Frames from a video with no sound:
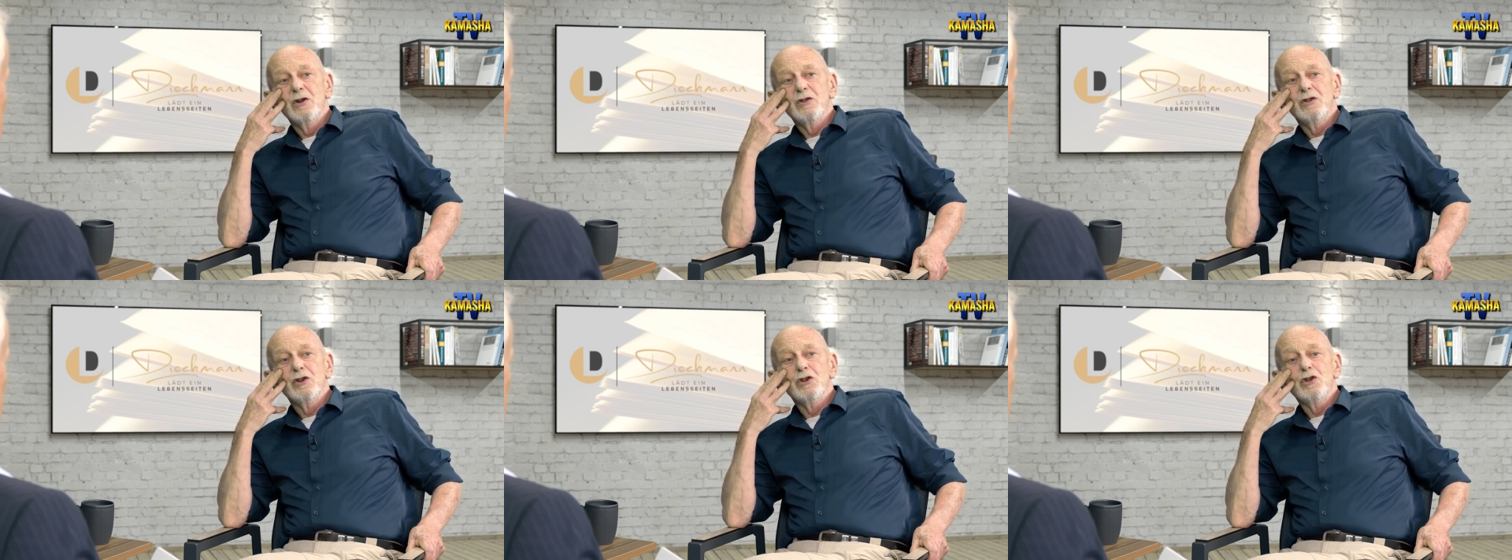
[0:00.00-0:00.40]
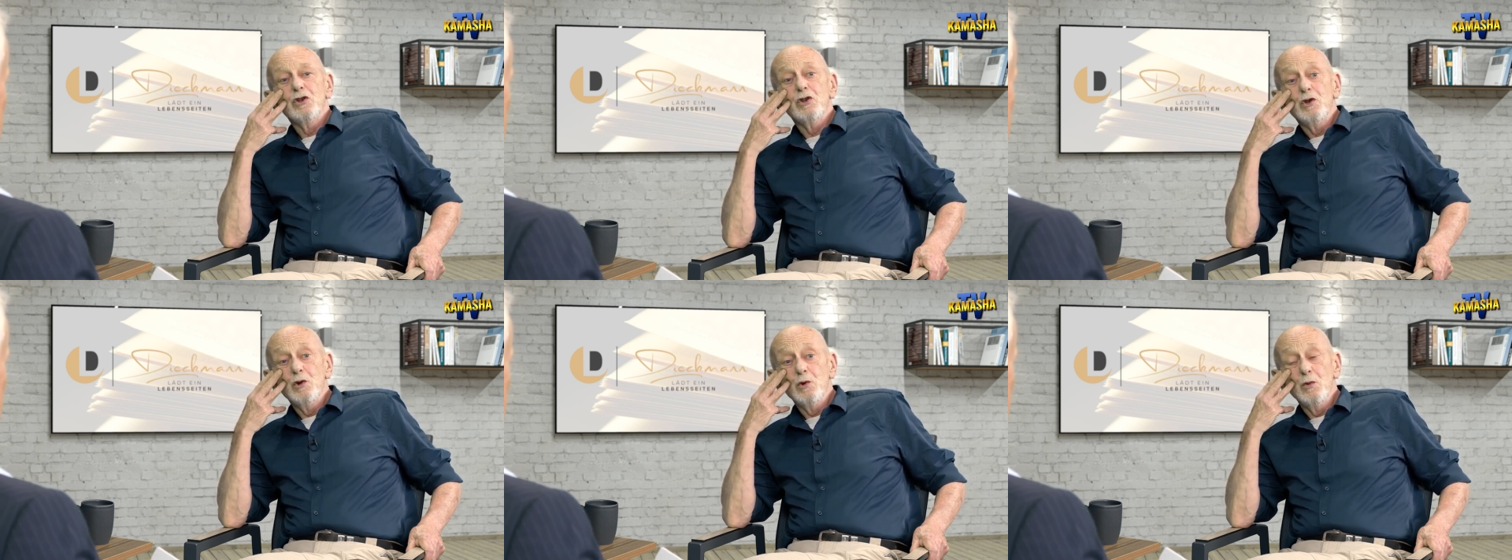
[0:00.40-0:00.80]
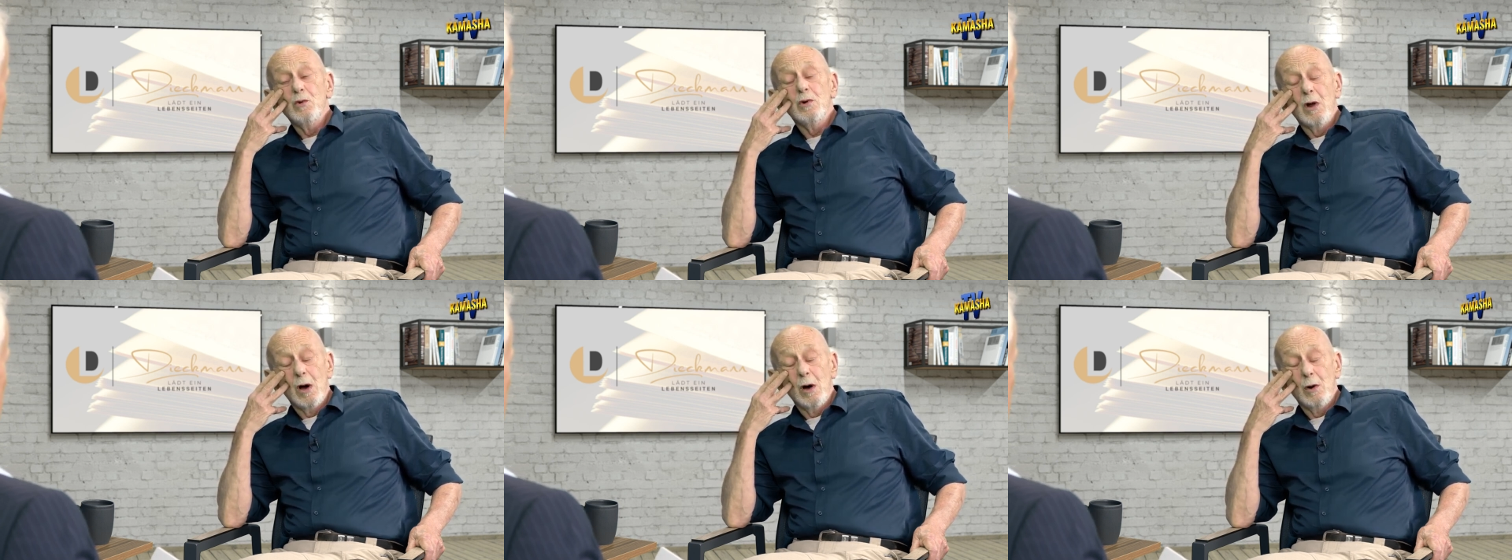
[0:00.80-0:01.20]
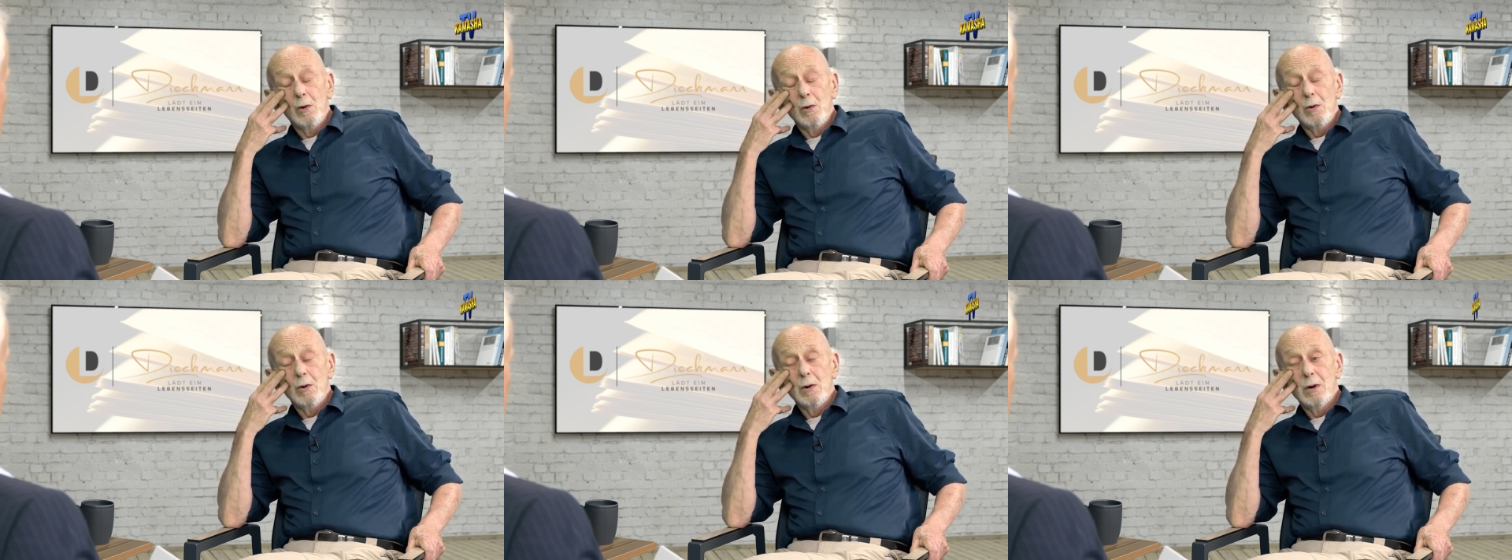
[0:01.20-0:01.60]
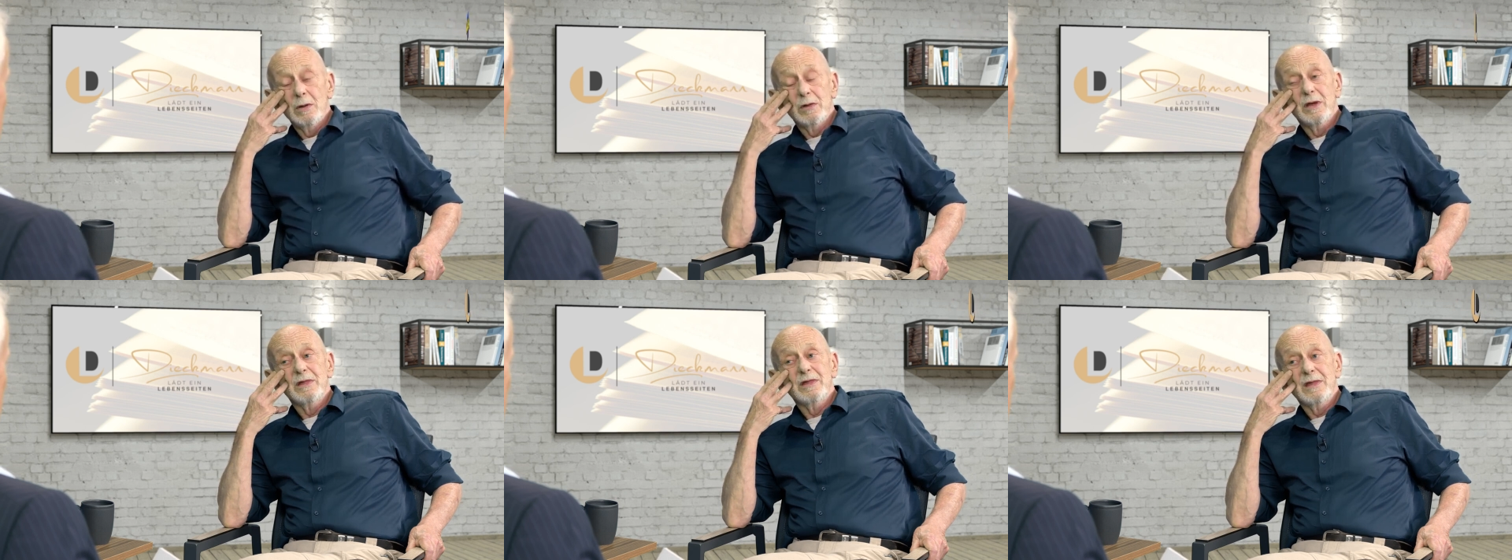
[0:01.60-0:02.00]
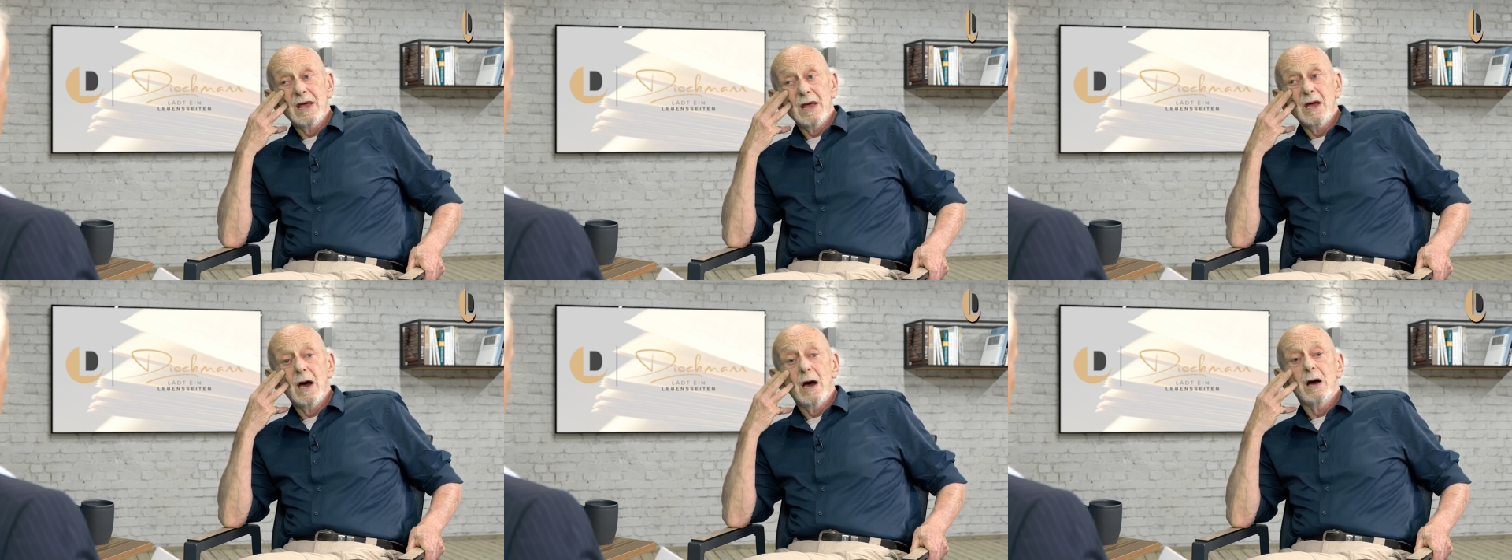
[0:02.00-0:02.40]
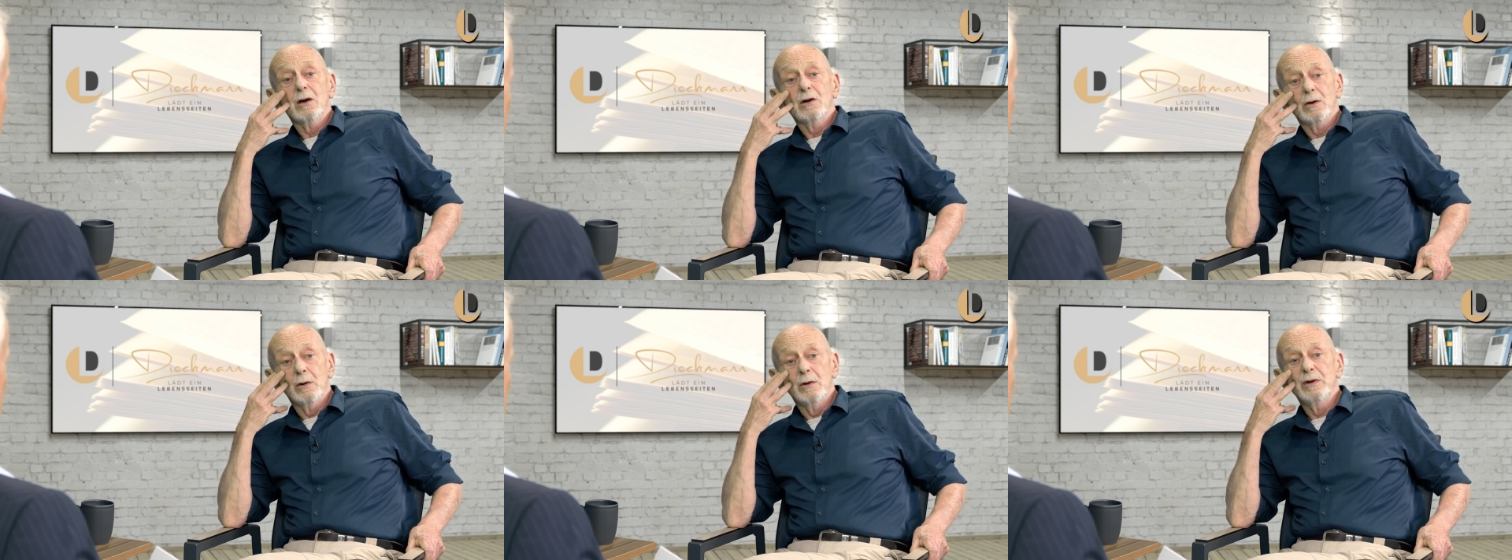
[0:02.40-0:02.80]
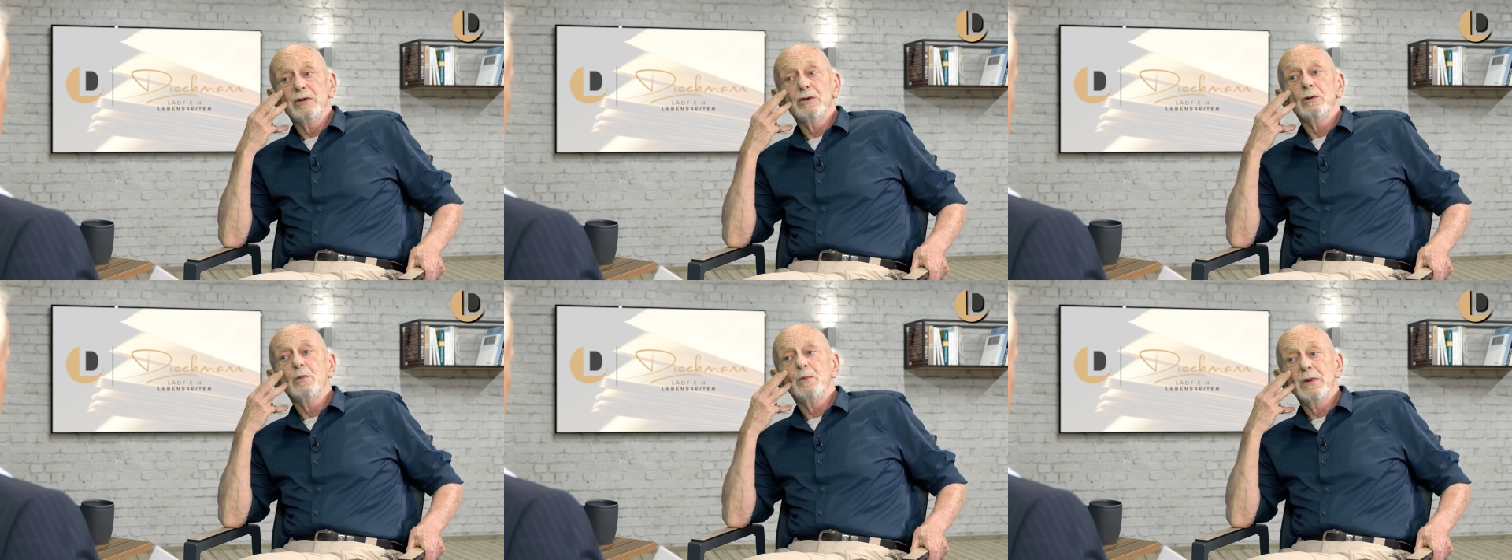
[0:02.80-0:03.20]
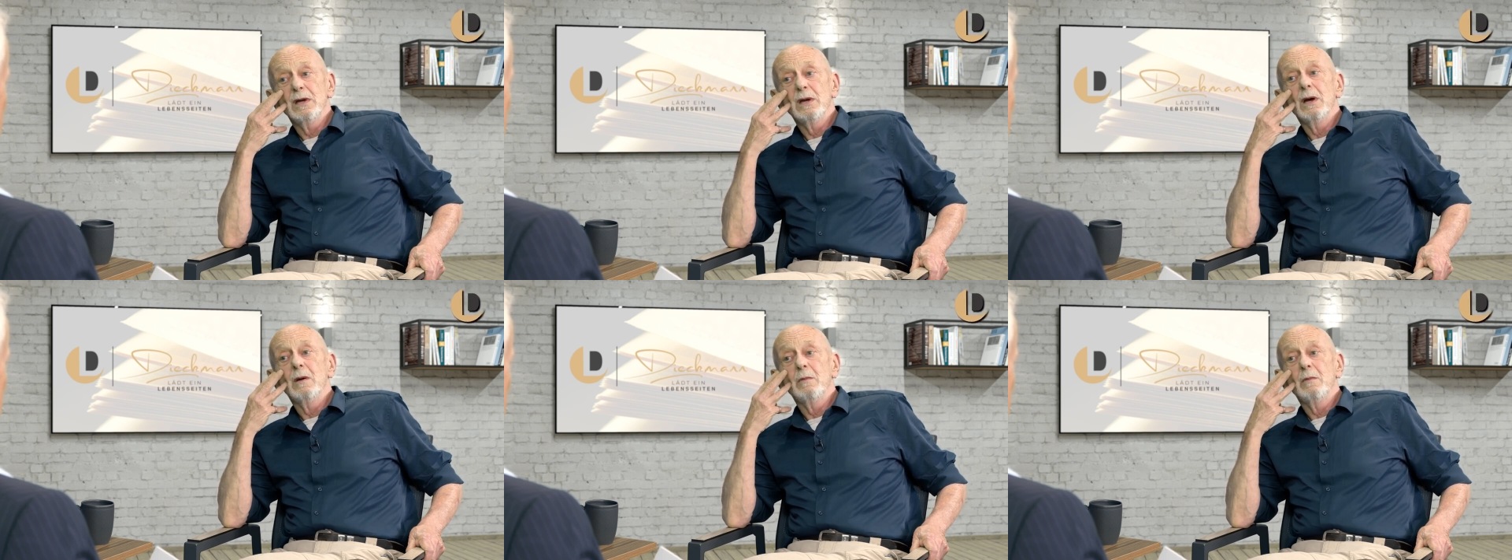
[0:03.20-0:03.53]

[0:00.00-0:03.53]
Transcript: that you know that they are going to be